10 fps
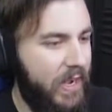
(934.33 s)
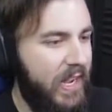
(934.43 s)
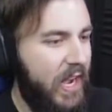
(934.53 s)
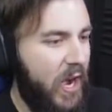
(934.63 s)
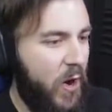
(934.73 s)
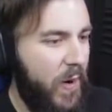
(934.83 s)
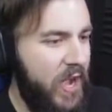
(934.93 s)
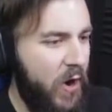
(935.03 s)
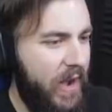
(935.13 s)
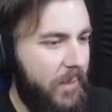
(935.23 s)
but we're
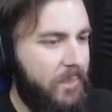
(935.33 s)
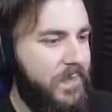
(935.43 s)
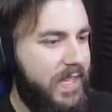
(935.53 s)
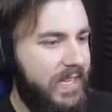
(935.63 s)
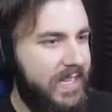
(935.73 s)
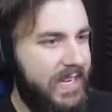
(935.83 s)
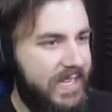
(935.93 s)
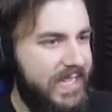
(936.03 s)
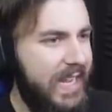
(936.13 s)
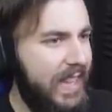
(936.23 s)
doing it.
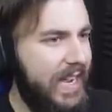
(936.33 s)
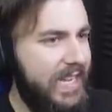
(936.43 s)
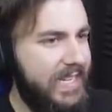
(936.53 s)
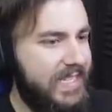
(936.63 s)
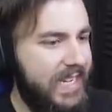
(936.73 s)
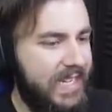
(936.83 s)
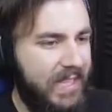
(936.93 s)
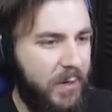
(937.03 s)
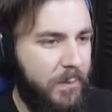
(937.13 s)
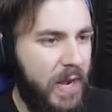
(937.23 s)
See you later, you stinking
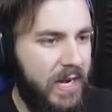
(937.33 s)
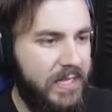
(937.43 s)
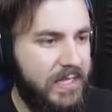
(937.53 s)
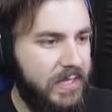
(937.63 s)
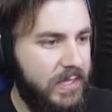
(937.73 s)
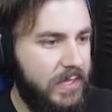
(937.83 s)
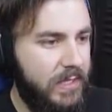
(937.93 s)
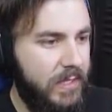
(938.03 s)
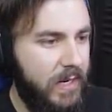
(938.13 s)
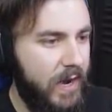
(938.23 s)
little bugs.
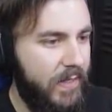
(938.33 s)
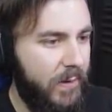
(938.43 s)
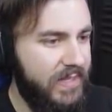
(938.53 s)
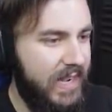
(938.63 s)
All right, there was